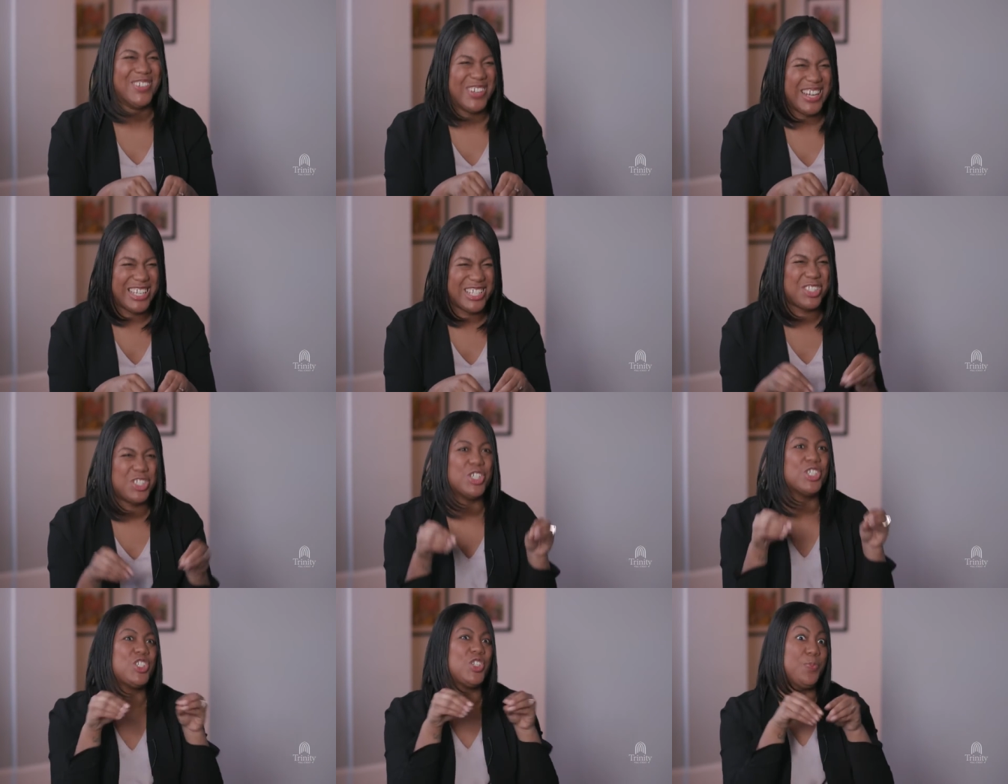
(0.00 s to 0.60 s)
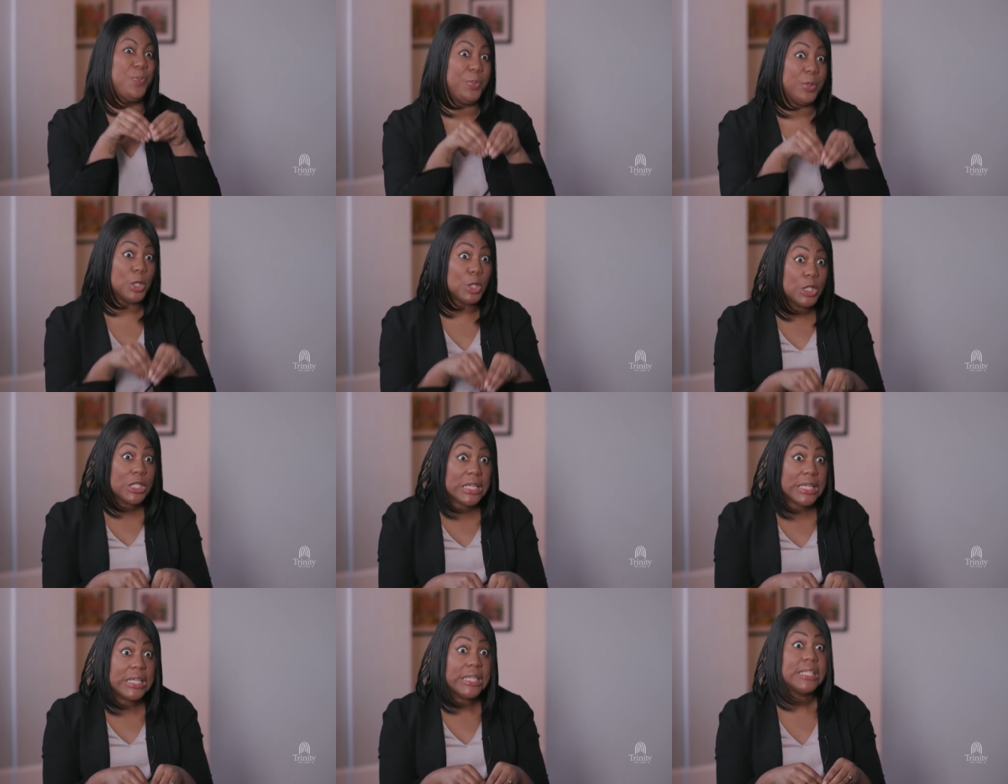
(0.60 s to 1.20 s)
right? Church mm-hmm.
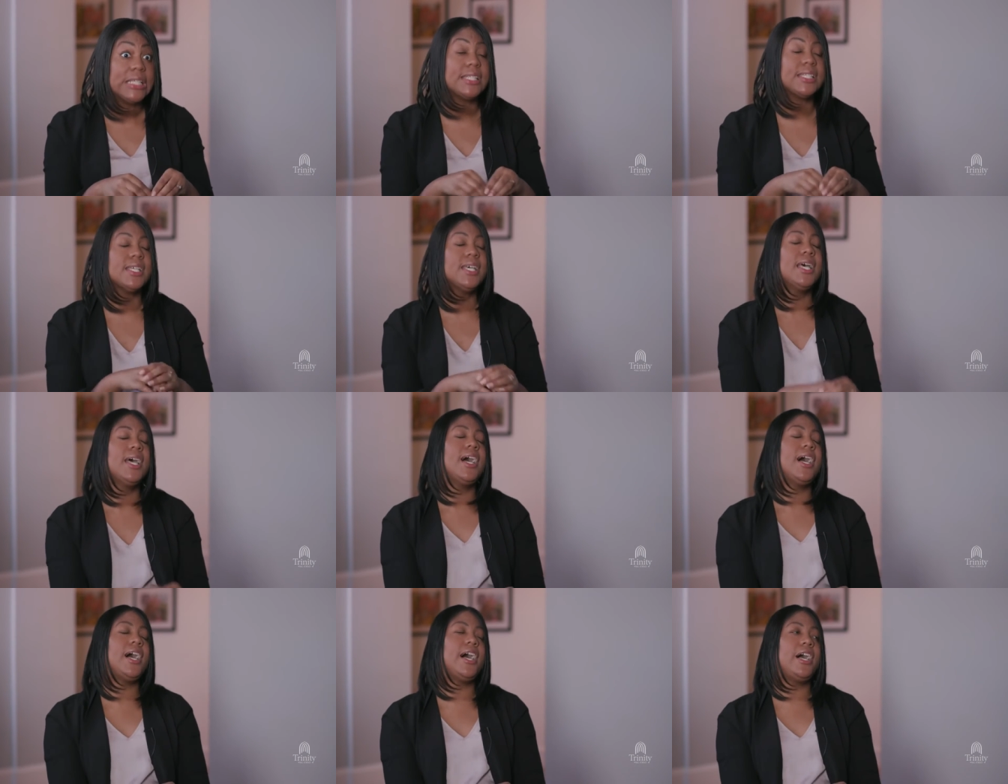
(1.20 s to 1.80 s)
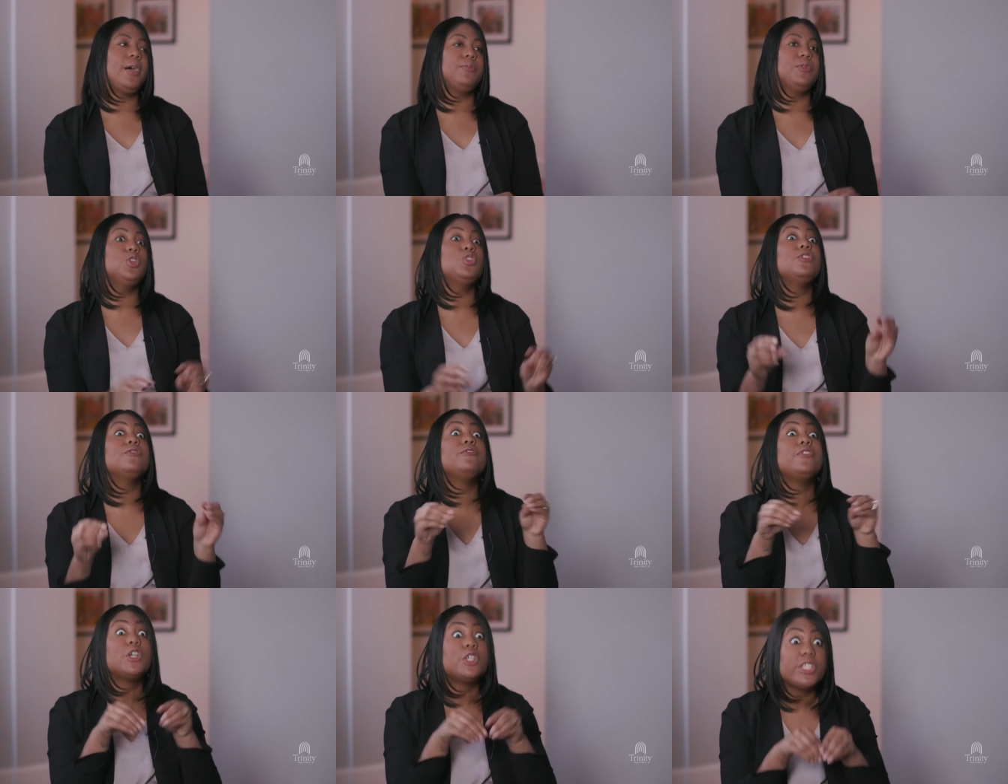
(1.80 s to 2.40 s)
buildings, um,
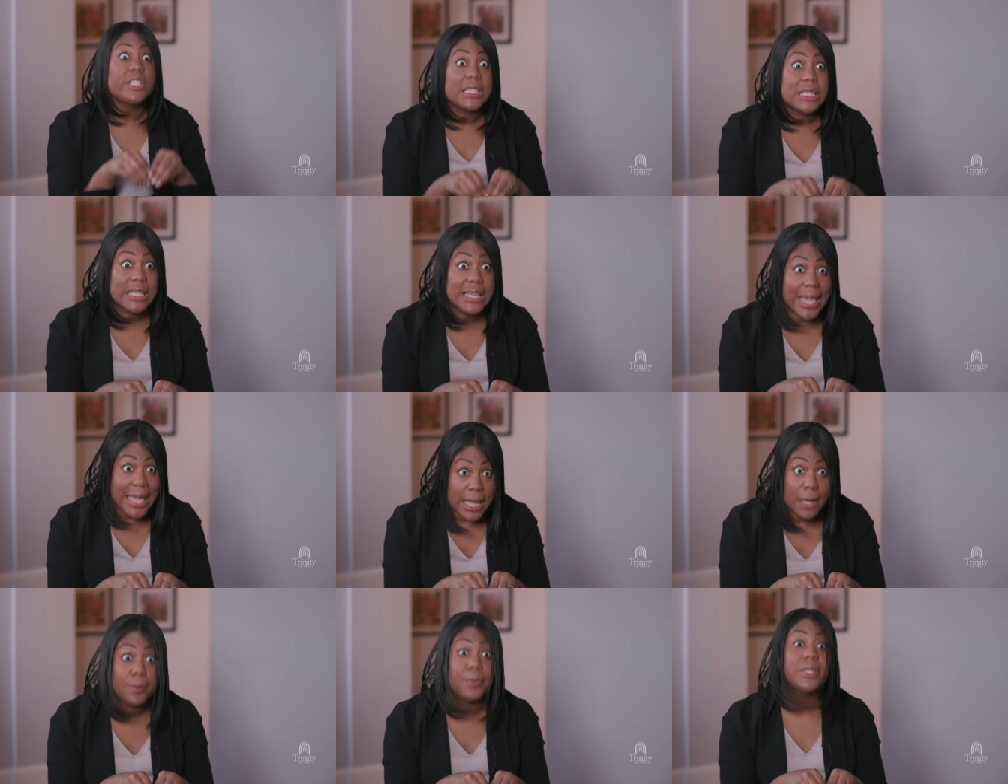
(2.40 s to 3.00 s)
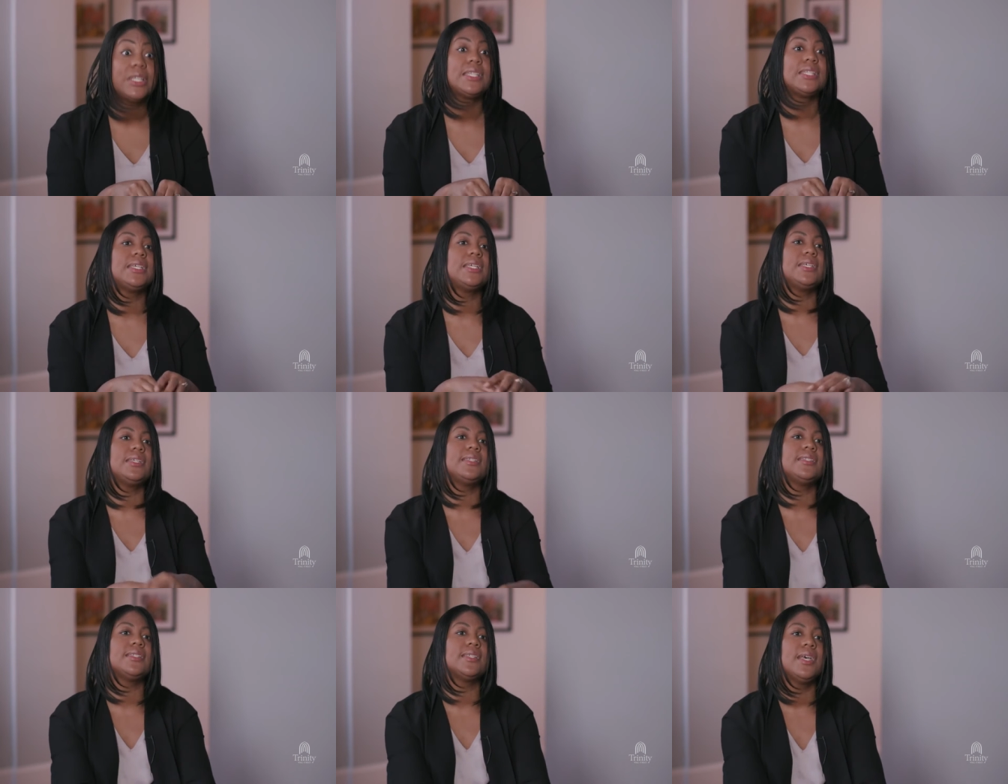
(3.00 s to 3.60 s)
university
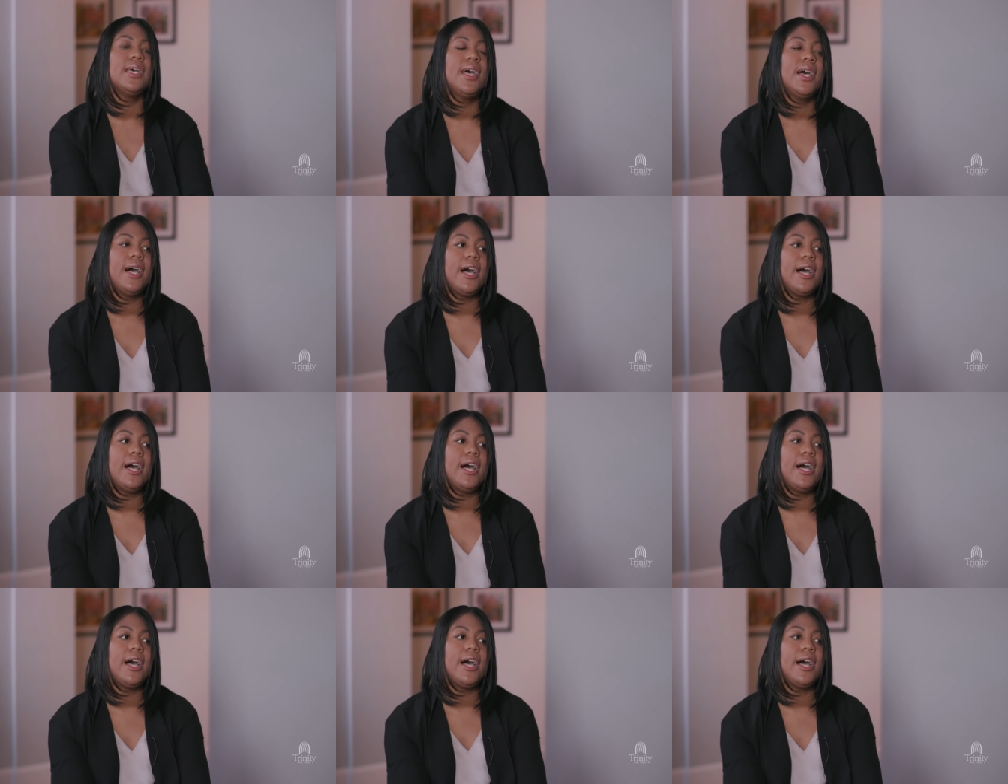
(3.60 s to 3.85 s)
campuses.